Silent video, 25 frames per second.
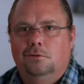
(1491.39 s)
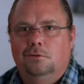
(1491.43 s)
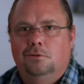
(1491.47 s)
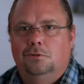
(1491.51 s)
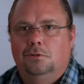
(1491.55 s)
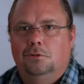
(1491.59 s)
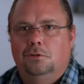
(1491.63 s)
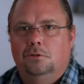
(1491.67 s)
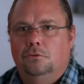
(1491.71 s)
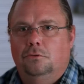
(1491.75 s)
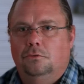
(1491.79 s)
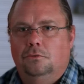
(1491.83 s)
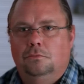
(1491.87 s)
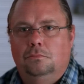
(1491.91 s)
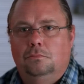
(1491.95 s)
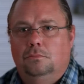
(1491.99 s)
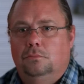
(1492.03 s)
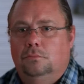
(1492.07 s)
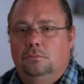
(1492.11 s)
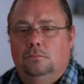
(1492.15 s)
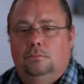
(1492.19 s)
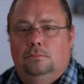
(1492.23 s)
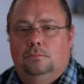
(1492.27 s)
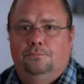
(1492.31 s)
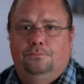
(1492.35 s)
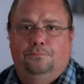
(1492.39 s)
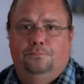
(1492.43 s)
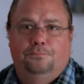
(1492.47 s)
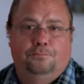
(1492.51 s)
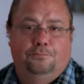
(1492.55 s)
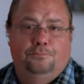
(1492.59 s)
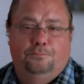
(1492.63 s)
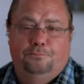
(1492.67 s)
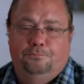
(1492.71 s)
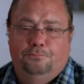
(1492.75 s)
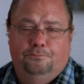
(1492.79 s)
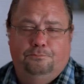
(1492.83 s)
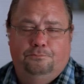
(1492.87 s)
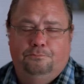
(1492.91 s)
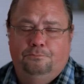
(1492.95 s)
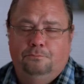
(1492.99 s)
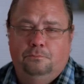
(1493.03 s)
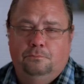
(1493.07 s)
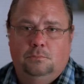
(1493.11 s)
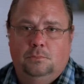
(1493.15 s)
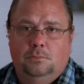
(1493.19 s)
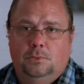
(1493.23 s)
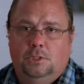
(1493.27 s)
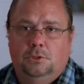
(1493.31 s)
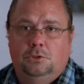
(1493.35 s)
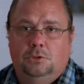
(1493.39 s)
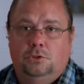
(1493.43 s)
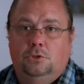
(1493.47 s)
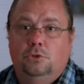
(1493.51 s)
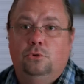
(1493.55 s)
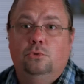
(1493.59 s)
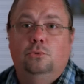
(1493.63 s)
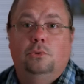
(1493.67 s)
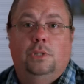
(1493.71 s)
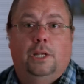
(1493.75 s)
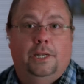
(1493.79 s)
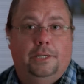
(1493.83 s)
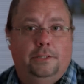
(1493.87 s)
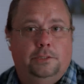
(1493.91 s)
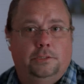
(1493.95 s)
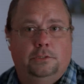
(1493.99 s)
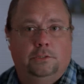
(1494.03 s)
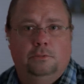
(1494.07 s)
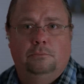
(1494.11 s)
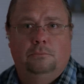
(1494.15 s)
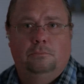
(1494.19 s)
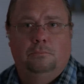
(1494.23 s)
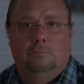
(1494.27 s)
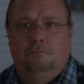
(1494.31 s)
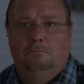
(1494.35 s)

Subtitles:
until it's too late.